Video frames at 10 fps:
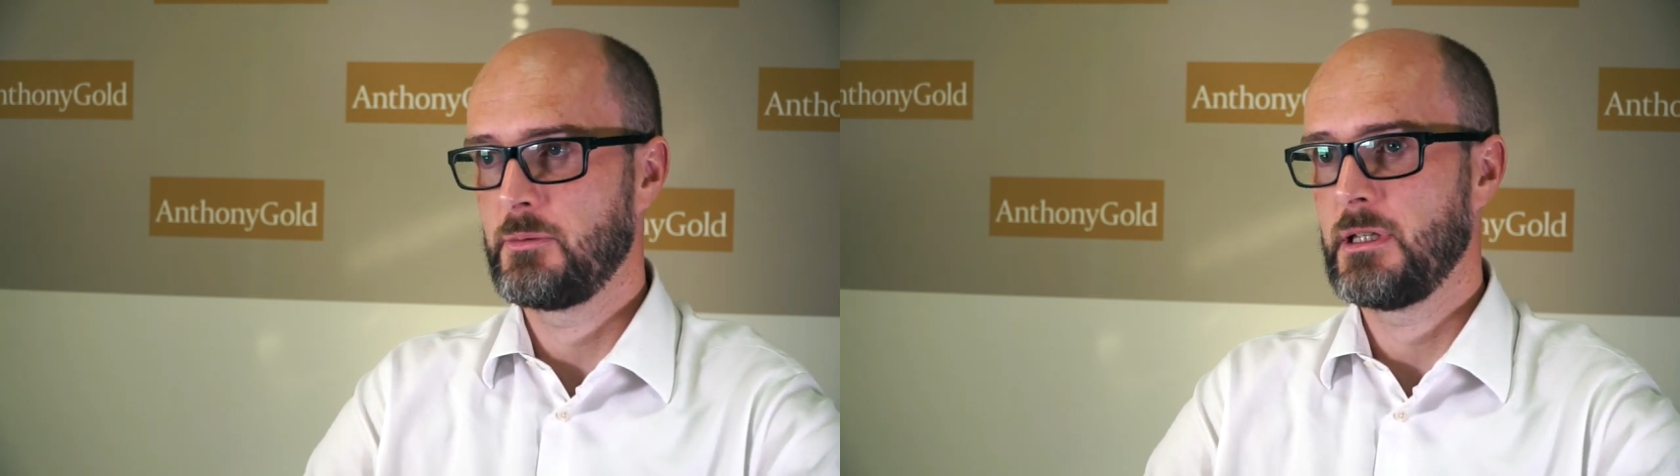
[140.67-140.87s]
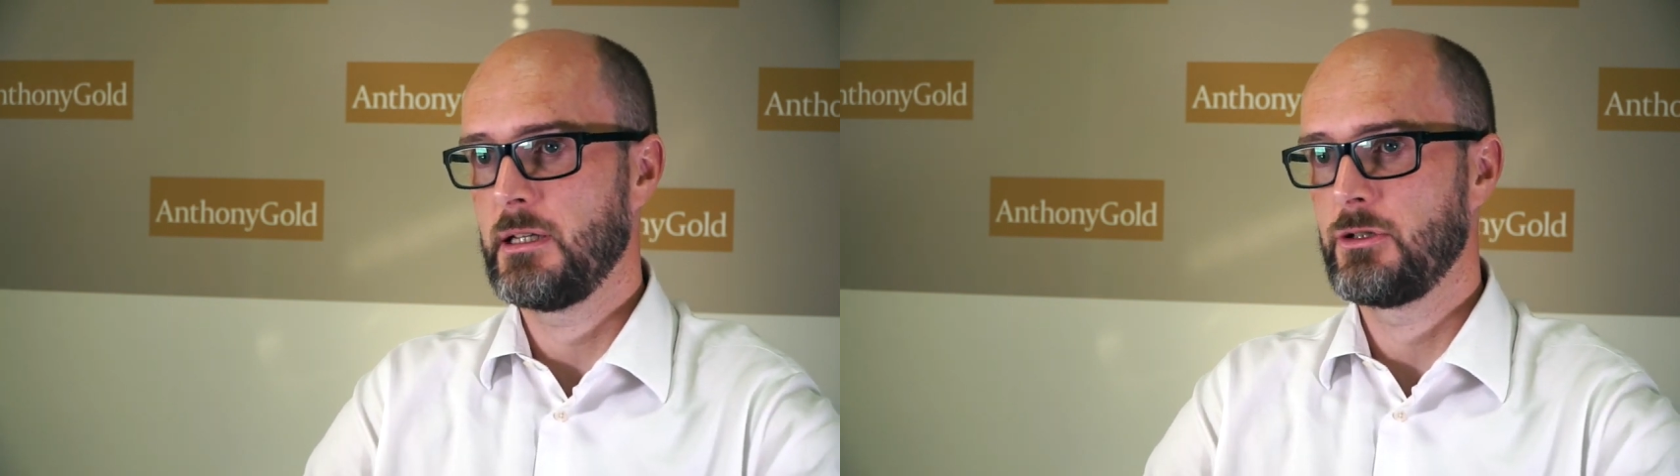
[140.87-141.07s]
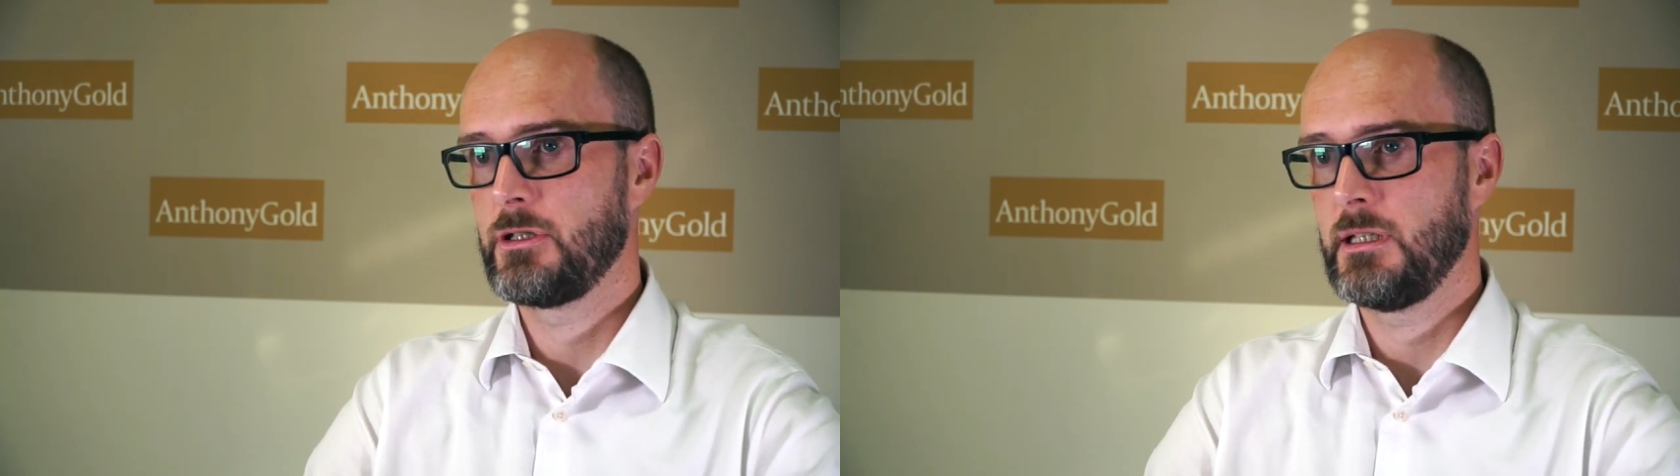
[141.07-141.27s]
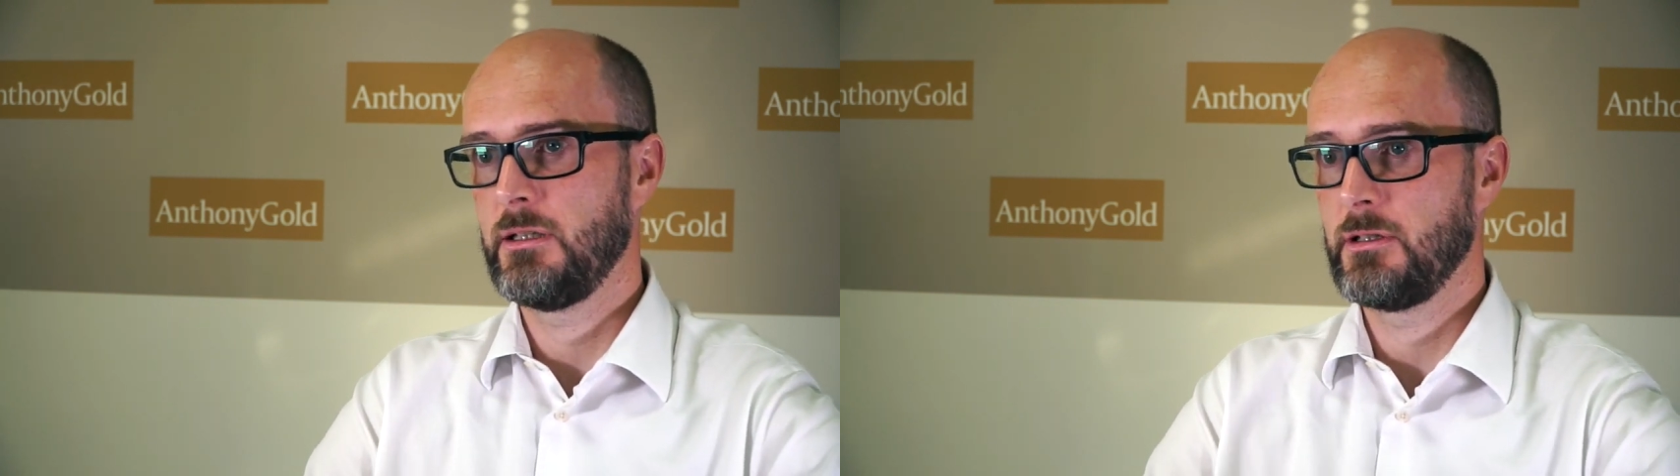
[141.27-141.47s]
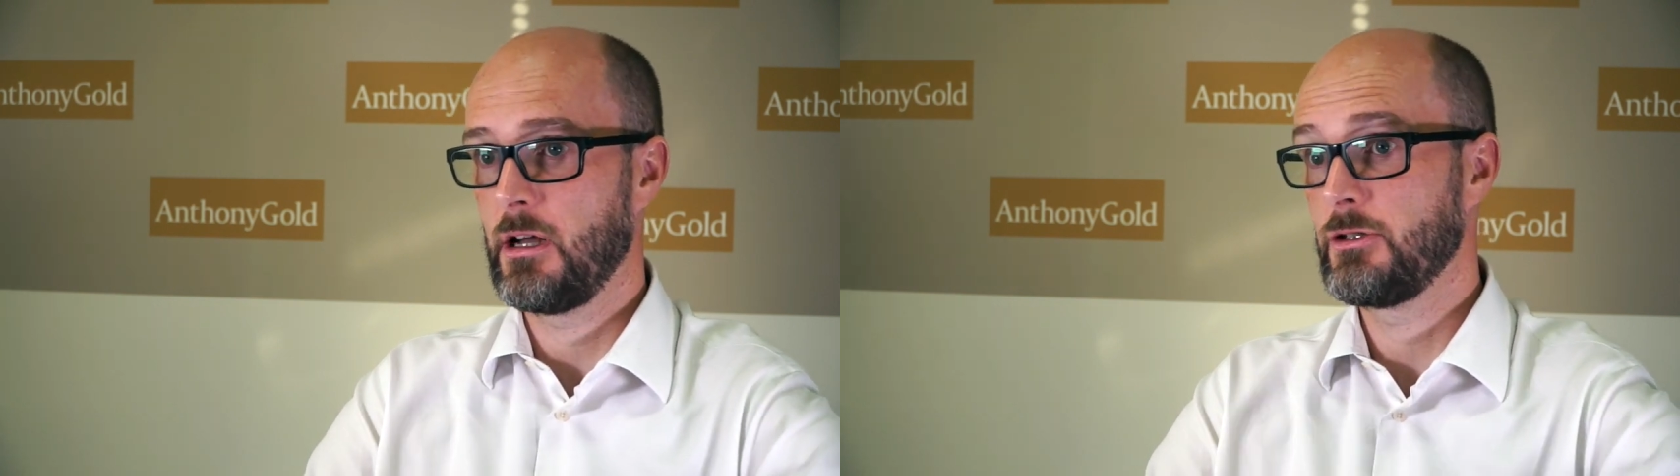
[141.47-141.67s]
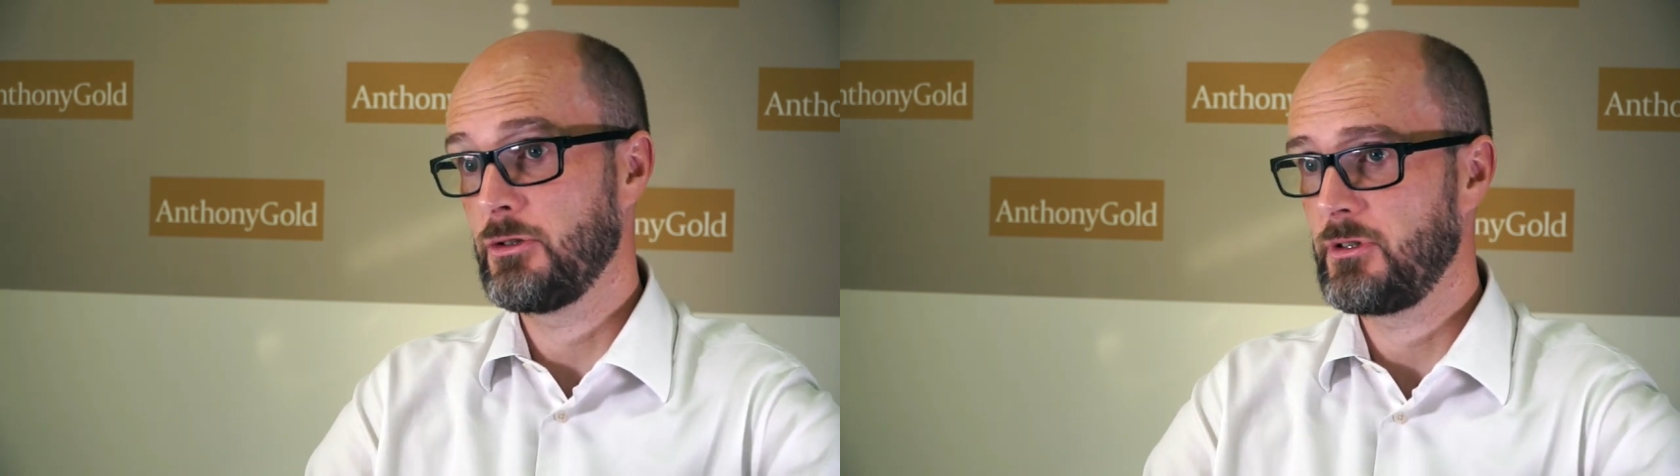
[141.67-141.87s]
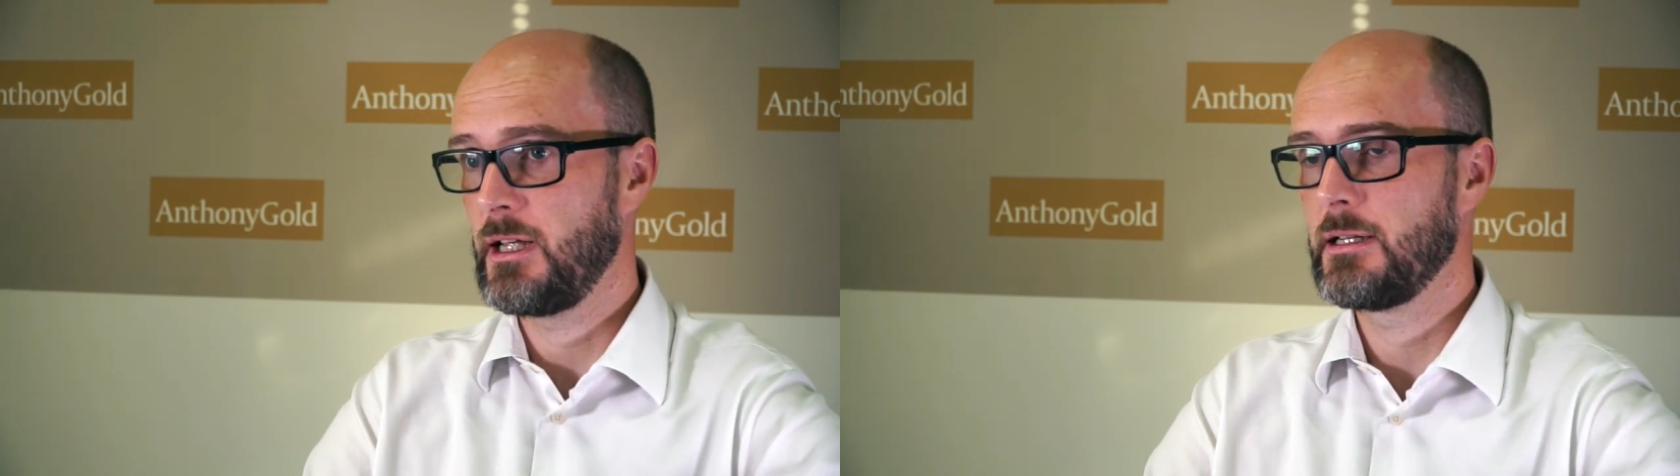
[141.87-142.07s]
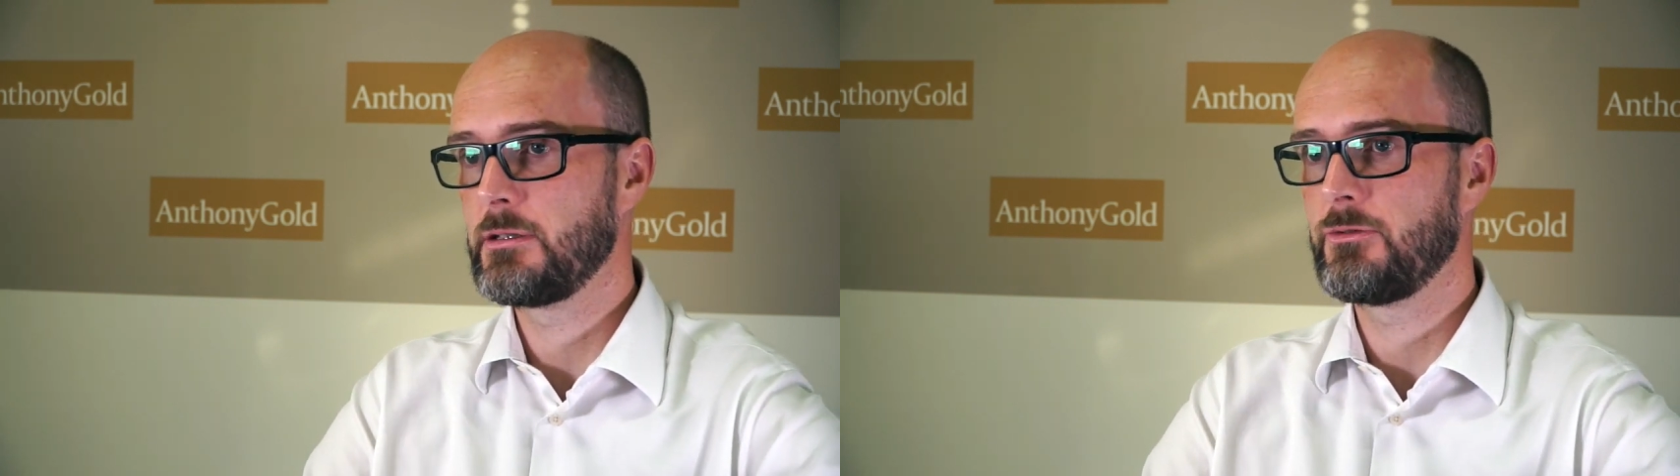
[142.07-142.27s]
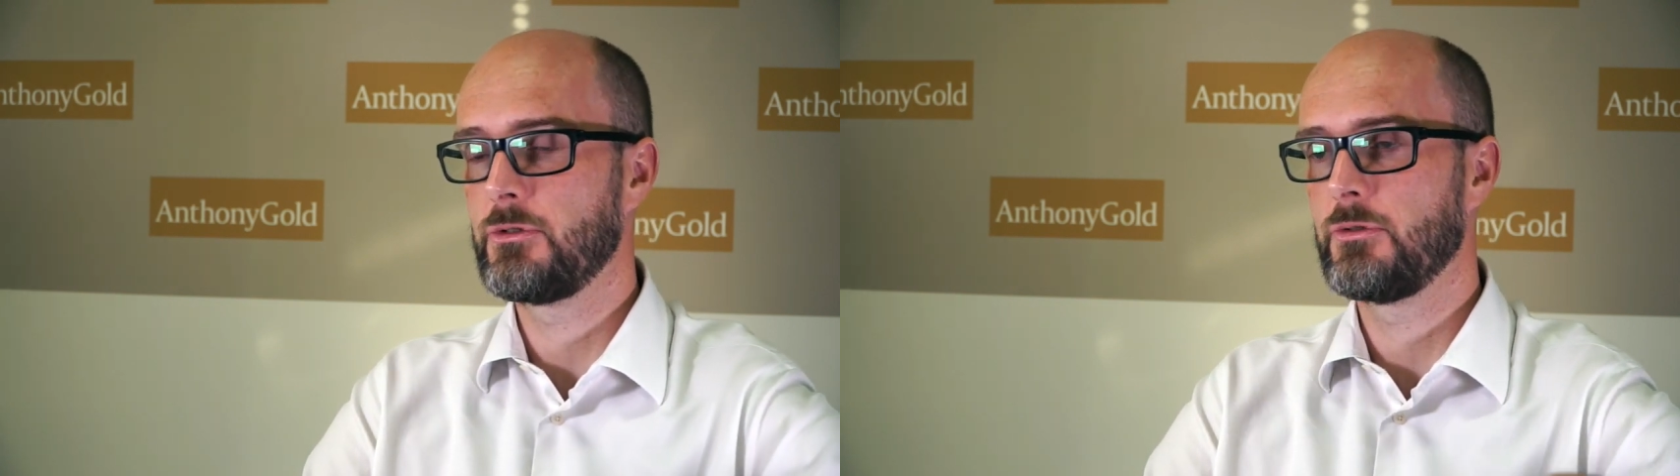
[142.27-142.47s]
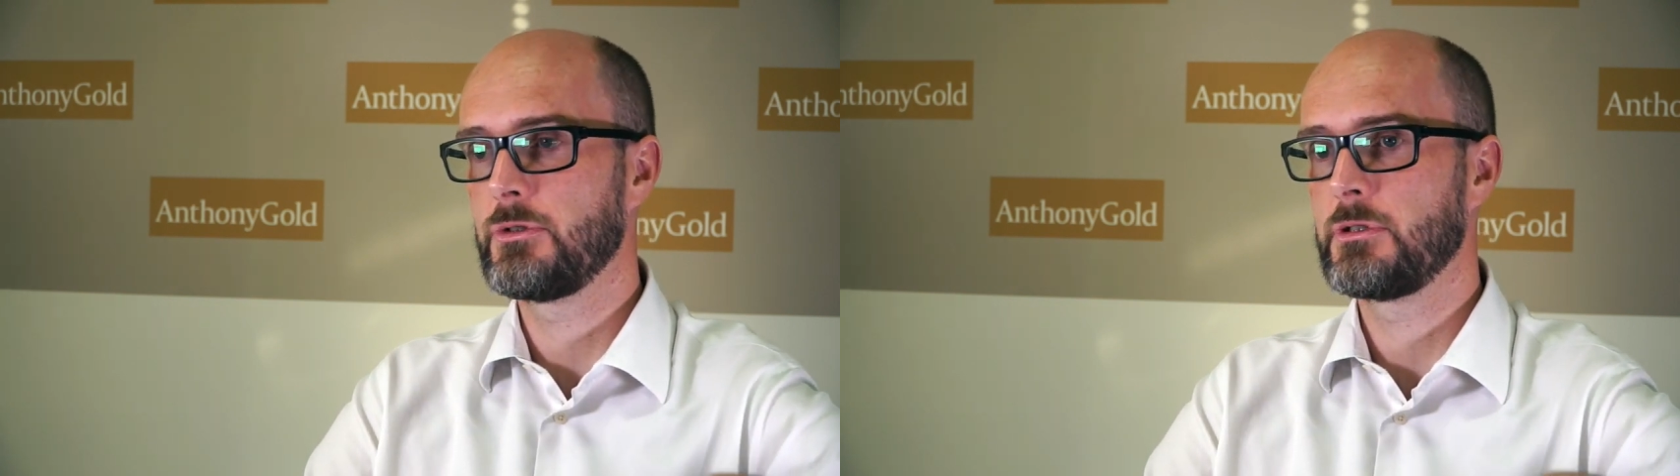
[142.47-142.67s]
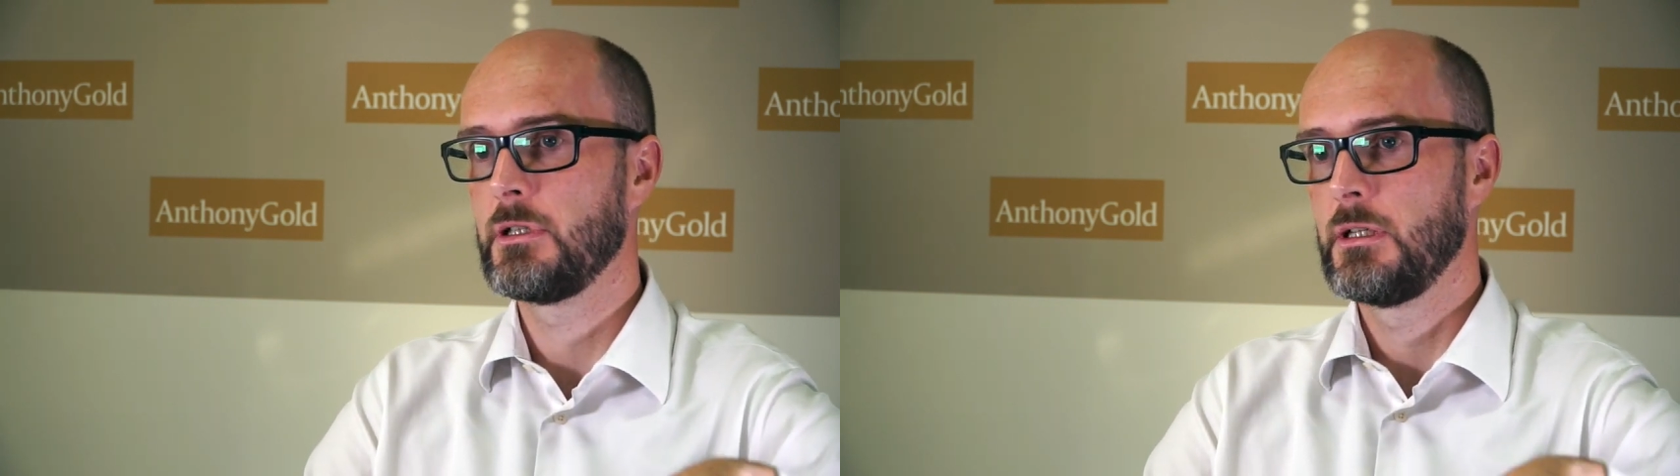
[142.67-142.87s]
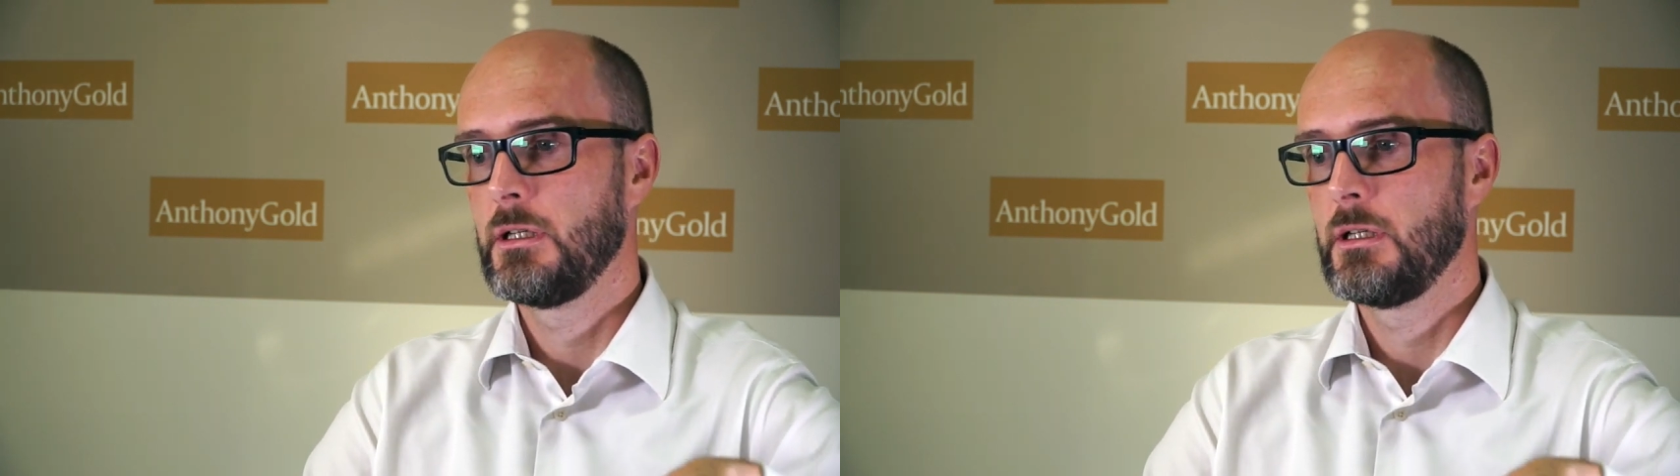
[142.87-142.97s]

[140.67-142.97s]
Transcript: potentially, larger flats, of course,